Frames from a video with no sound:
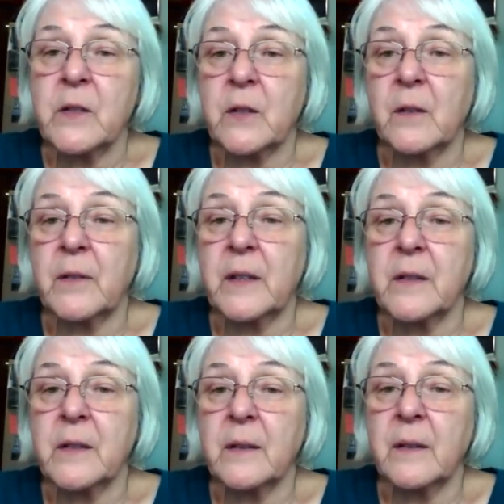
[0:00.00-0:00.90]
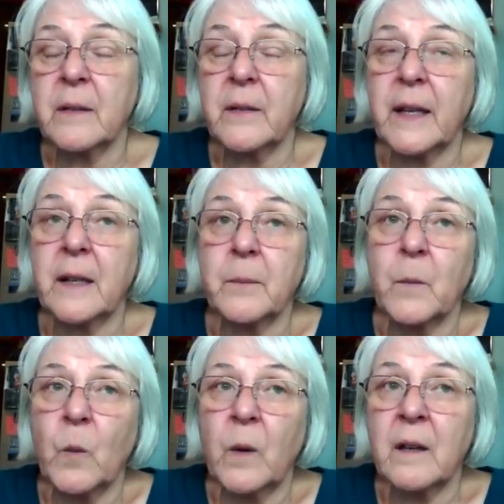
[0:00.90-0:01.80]
service, like
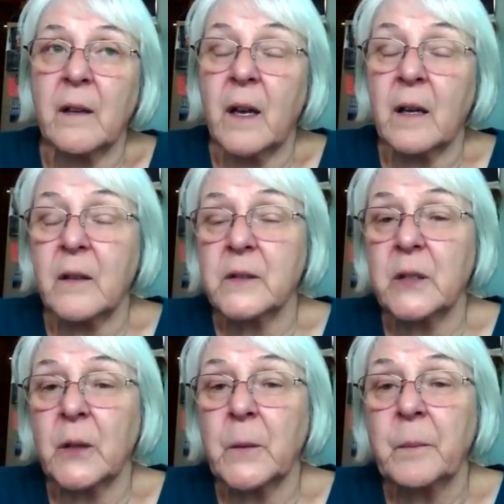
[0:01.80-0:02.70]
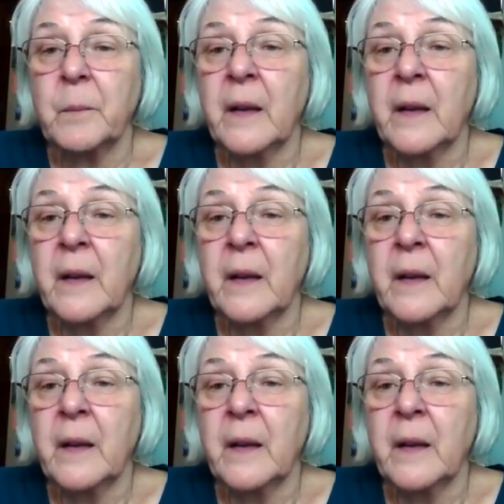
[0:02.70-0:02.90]
one o'clock or so,